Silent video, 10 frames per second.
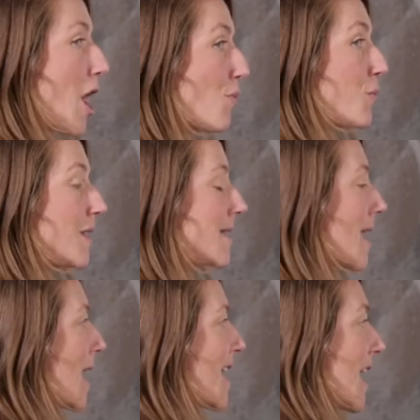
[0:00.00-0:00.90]
album
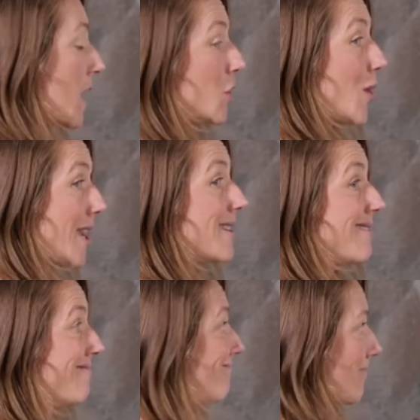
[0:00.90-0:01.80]
design and tweak
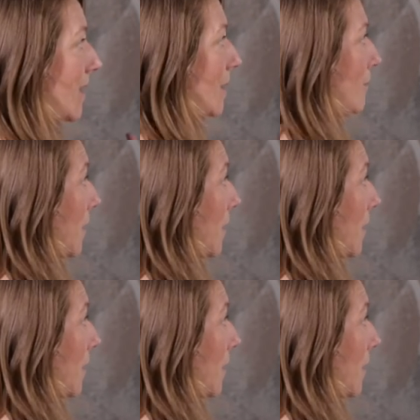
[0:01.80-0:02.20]
it. Um,